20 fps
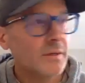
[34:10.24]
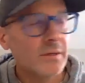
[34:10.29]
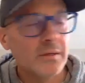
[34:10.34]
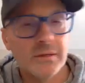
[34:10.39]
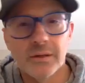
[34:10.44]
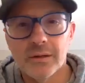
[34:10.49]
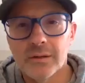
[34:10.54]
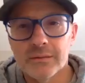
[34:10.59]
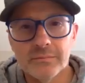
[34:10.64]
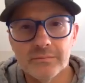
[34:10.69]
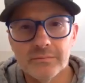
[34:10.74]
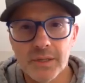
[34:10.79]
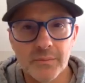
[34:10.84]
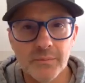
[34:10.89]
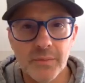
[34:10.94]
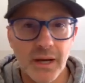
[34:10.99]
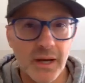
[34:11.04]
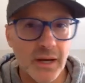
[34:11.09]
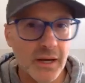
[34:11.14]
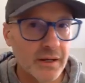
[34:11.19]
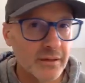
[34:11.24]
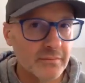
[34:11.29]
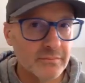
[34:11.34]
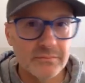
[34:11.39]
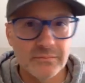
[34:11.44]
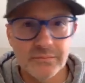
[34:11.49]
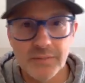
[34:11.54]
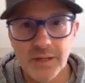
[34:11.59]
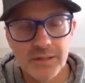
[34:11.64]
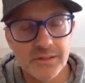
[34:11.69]
McMahon
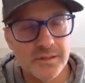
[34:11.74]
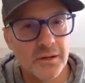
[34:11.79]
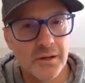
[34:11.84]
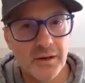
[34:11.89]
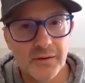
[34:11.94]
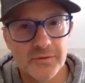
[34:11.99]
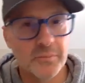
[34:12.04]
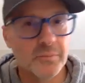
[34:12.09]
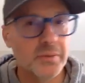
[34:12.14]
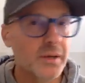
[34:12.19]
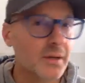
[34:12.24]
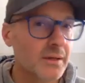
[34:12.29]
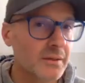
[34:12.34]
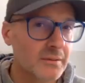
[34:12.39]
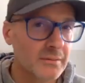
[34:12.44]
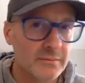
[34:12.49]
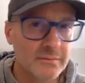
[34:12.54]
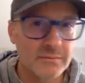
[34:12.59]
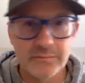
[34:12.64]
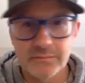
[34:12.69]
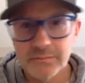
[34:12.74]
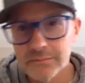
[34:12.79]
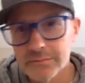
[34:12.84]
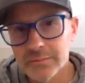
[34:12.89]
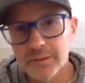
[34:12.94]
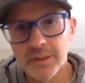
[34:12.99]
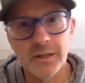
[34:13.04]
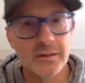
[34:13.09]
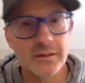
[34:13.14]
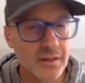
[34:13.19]
hands it off to Peyton.
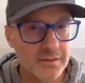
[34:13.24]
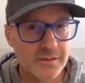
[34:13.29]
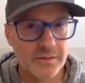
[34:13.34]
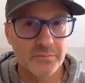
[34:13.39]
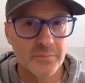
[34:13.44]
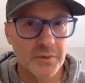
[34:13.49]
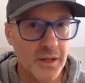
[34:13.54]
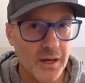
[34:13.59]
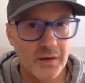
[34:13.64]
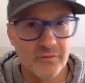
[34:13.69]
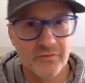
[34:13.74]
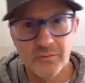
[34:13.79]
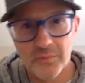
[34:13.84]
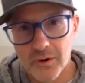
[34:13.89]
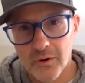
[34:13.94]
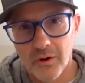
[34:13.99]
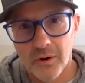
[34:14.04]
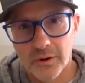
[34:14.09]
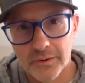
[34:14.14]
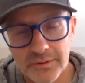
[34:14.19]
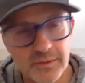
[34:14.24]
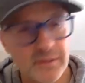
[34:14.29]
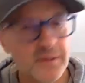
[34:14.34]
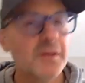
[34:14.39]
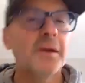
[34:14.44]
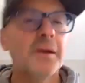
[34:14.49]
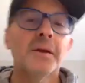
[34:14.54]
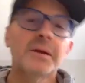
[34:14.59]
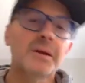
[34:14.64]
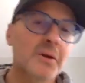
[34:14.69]
Peyton gets a block from Galt.
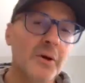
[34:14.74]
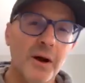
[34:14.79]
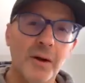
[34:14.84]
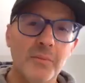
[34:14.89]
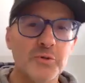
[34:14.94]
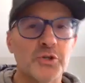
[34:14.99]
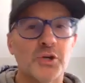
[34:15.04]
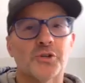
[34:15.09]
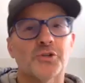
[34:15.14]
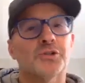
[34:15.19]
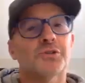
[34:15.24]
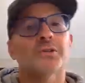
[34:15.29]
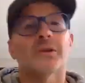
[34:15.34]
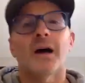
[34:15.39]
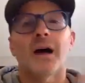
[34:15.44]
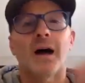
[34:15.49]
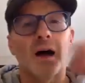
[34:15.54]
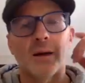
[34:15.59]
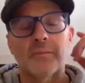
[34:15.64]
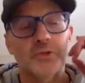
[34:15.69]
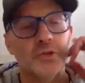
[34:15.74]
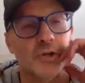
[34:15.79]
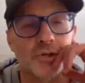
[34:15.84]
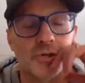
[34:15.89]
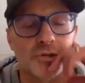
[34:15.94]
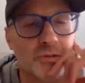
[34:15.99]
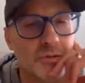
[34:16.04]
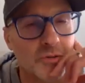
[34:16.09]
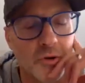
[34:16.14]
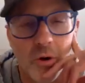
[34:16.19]
I'm just
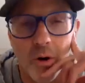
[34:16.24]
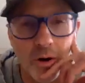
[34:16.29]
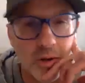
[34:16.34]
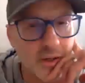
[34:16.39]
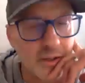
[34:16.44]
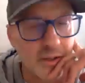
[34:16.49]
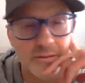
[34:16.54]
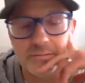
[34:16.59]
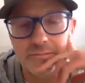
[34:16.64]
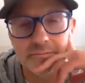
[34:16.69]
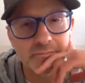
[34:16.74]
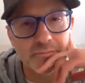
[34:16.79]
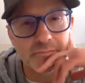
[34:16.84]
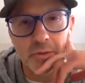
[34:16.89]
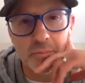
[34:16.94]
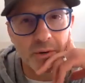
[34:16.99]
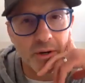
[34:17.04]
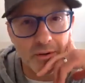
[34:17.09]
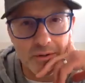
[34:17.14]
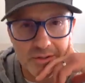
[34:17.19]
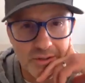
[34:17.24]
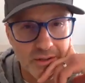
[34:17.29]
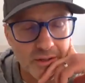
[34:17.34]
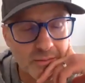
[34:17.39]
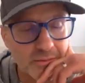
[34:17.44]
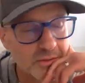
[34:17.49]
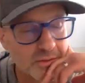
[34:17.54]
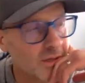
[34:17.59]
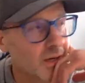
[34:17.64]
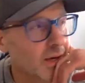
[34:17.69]
calling the Bears
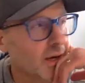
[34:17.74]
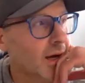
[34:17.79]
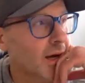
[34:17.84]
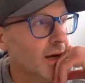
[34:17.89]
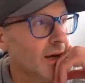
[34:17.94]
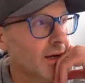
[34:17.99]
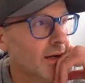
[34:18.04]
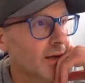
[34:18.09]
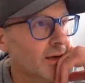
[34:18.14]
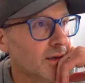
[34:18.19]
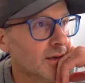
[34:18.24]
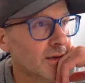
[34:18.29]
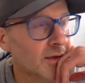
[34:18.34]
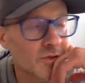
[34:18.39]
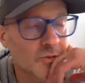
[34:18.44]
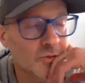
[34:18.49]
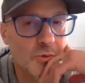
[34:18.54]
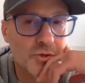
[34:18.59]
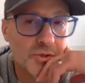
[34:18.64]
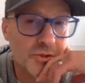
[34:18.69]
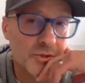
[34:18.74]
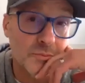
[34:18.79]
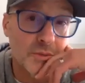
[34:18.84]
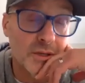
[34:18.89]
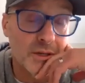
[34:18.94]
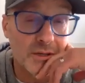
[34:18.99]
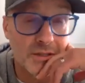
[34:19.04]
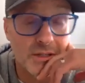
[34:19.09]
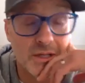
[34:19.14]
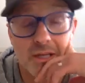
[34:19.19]
games. And this was
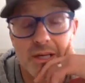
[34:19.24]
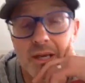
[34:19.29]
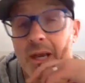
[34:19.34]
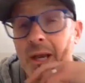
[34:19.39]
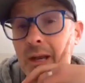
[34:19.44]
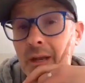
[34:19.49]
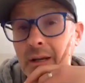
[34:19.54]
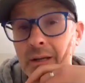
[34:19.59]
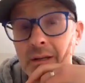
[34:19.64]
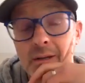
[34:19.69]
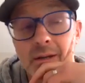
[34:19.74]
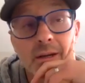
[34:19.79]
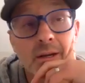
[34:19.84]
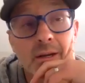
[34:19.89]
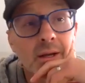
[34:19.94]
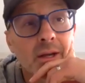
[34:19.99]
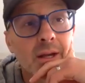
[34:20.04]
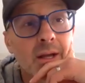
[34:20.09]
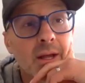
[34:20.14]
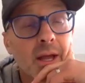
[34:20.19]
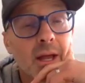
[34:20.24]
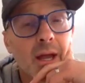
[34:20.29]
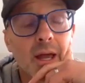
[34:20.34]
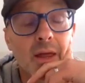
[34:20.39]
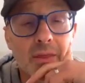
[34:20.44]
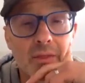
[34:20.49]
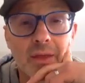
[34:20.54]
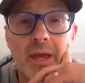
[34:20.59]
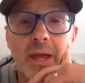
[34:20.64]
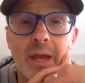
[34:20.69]
me as a kid.
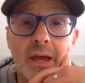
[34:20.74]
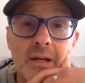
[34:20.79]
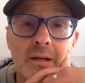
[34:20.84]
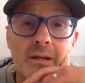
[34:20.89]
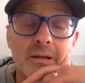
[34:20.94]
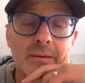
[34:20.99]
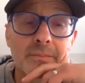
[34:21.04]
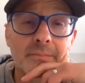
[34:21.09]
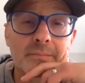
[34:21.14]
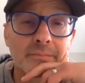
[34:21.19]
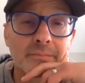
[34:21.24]
And then